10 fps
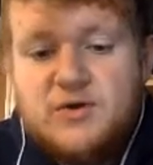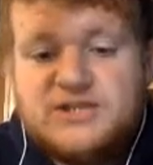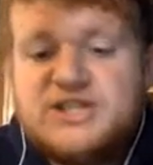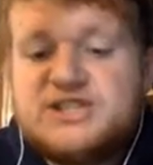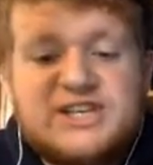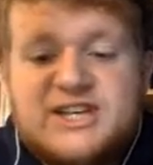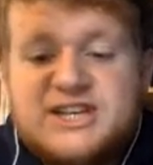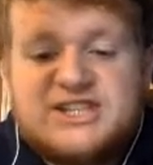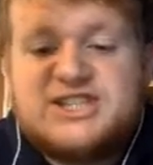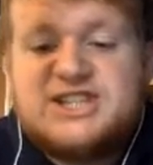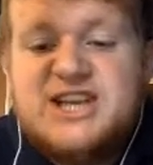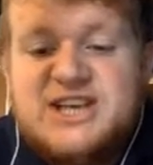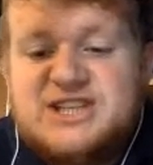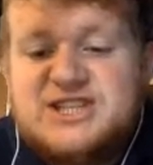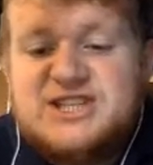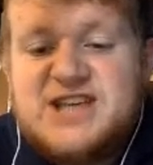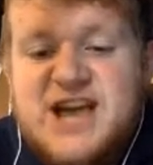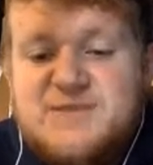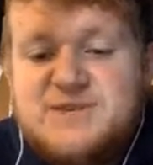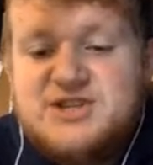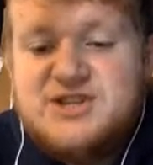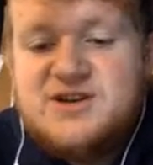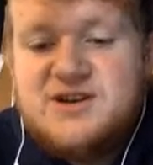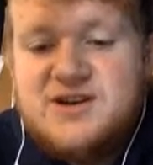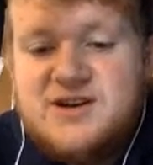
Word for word: Or is this a sneaky side mission?